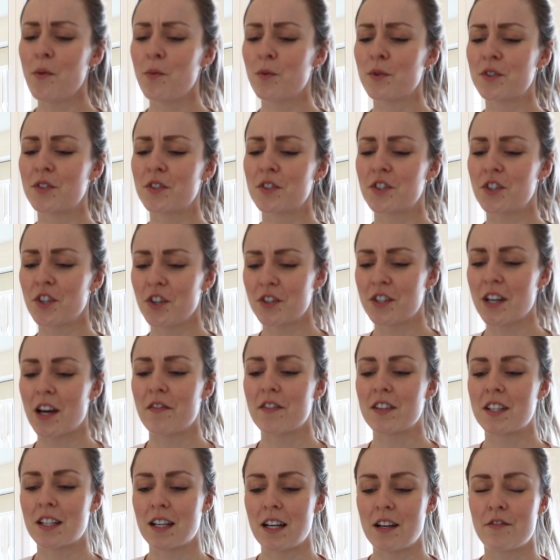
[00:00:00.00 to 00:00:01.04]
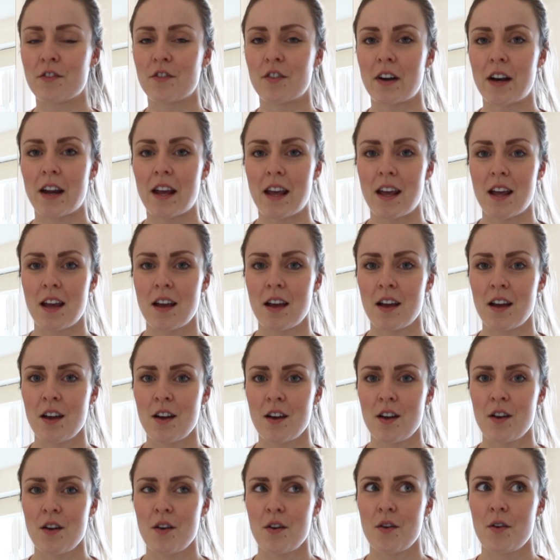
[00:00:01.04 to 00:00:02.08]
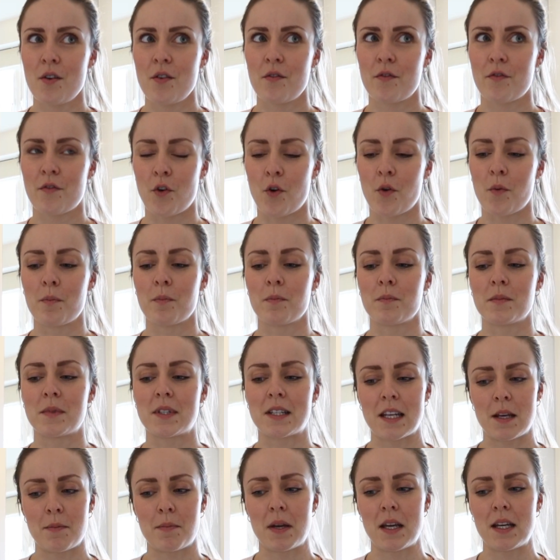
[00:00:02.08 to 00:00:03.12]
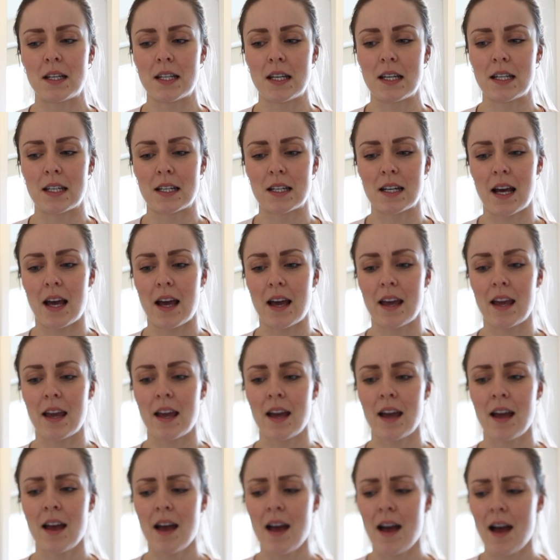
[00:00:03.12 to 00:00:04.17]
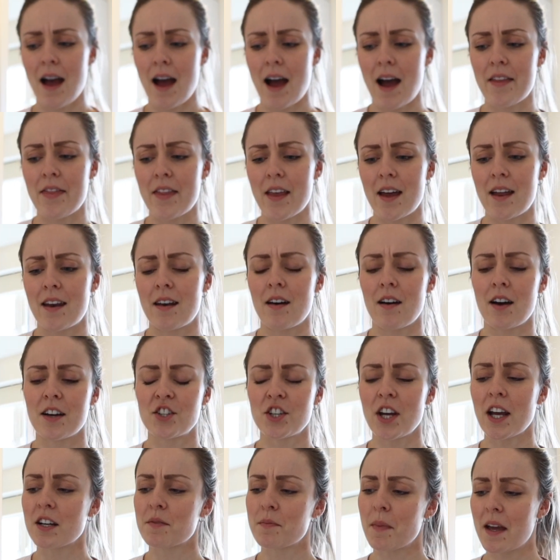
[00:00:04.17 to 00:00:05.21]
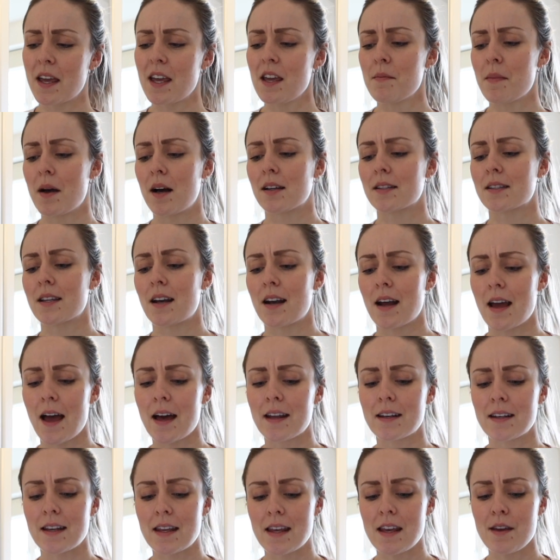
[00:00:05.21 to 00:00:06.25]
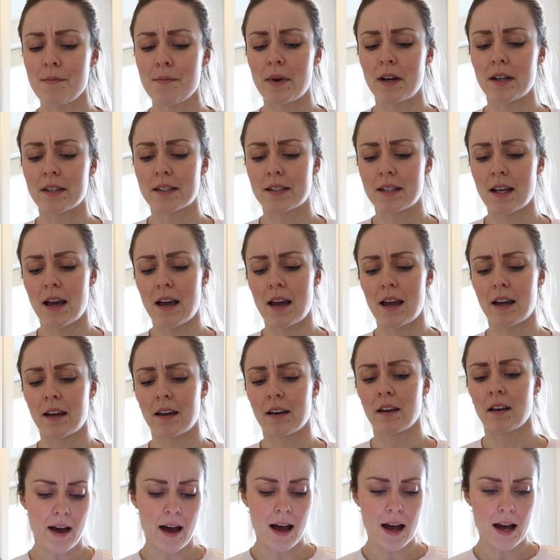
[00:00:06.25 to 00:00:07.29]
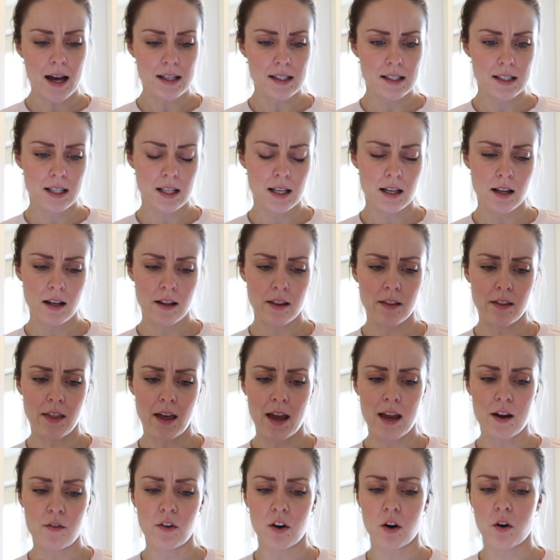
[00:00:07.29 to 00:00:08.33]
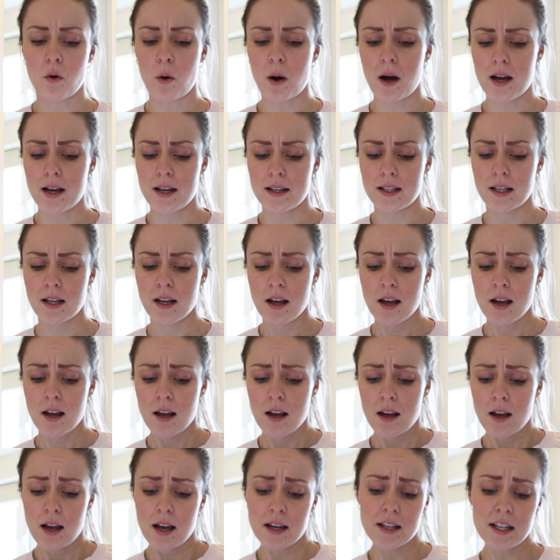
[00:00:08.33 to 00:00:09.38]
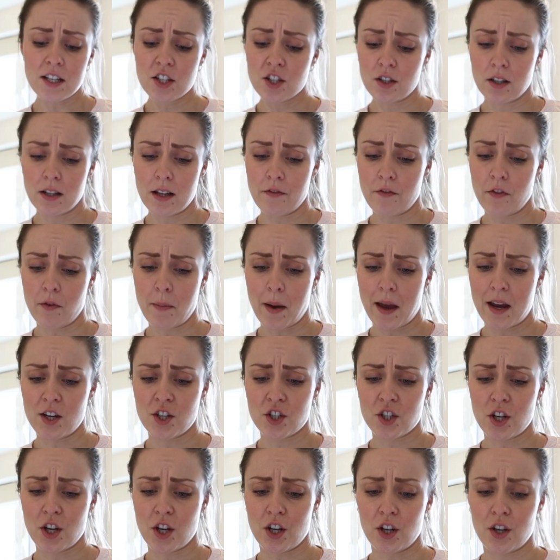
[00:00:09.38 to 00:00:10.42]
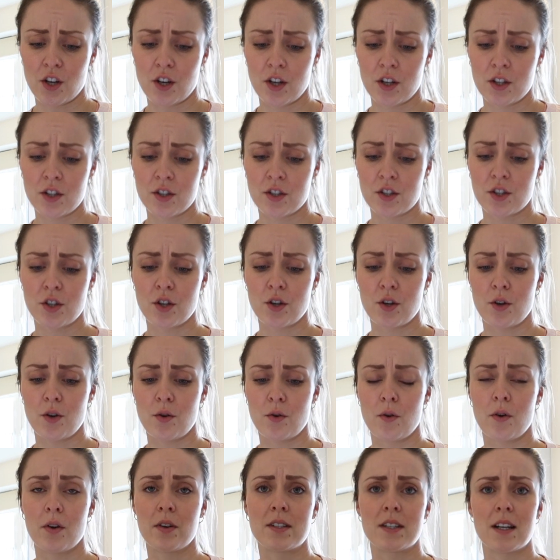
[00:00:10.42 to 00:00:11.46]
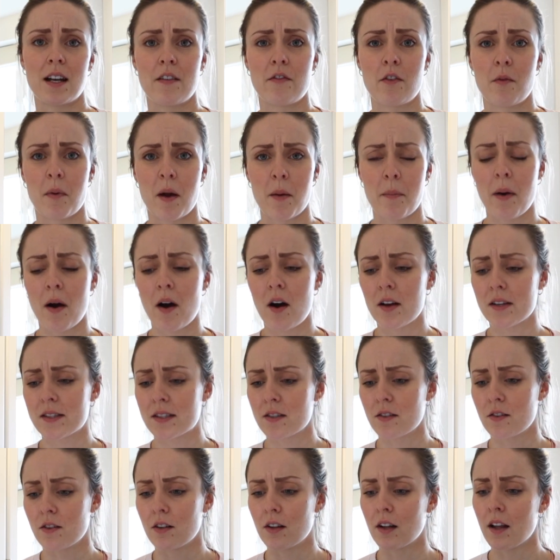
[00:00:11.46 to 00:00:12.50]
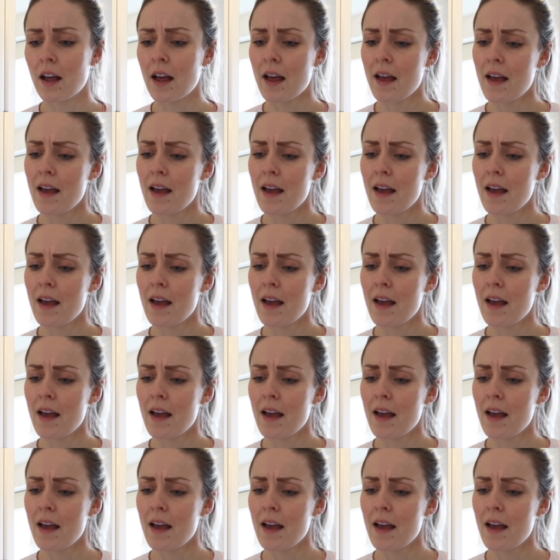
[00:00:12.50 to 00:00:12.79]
was due to have a delivery from DPD today, and then I checked my emails and I had an email saying that they required additional information to deliver my parcel,